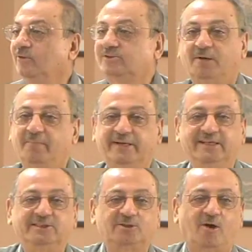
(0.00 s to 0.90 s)
Somebody
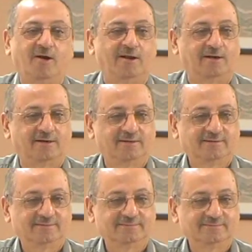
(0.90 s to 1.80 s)
is tall.
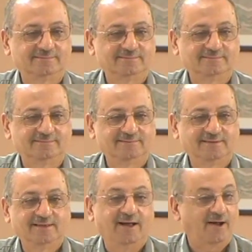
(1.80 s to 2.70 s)

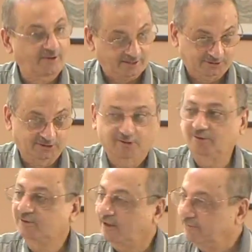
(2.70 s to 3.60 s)
Ar-rajulu
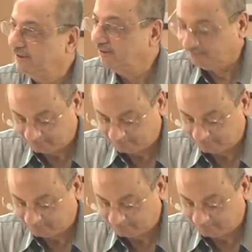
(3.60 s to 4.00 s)
tawilun.